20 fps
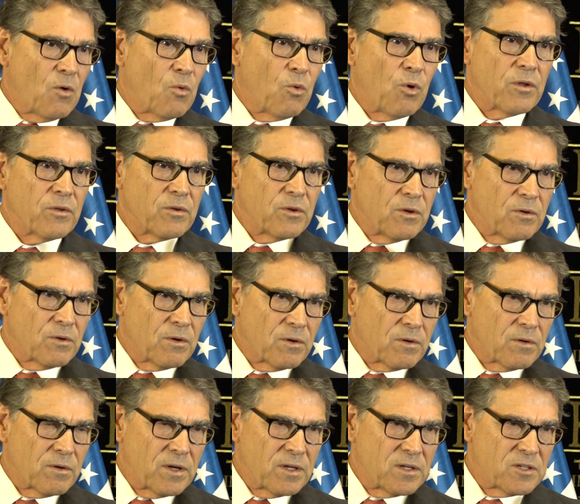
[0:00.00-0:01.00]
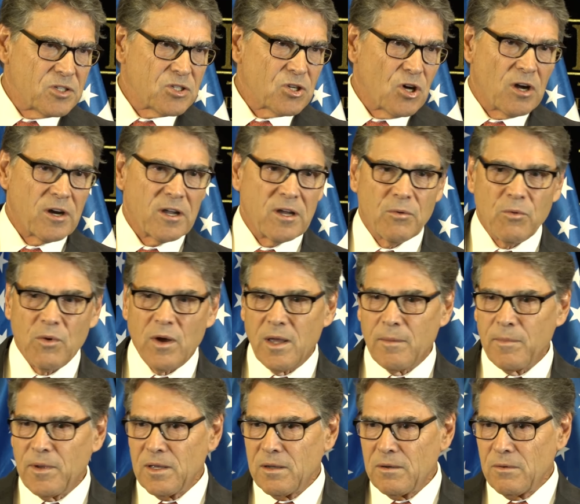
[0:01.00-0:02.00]
whether you're in Saudi
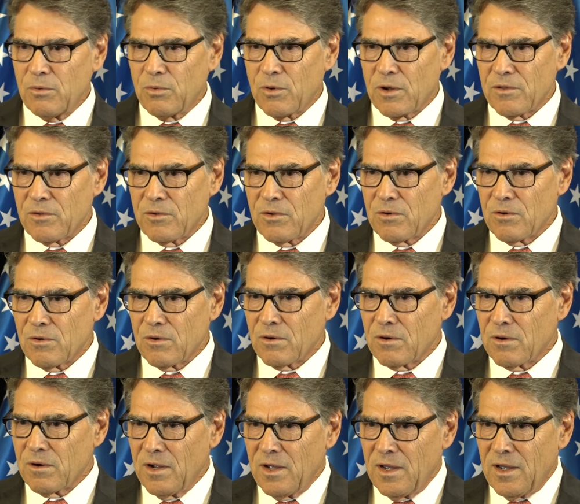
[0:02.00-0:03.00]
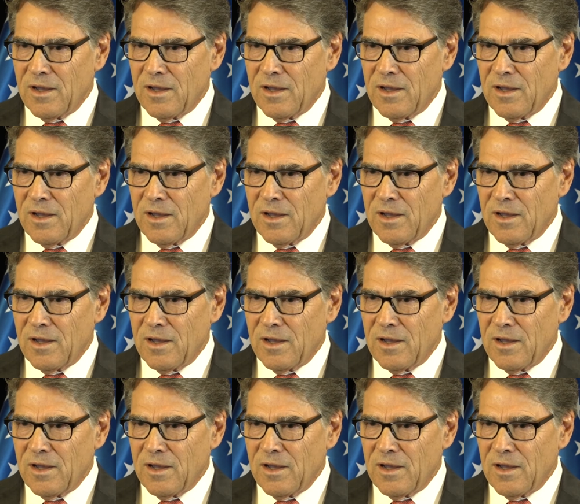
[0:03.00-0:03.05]
Arabia, whether you're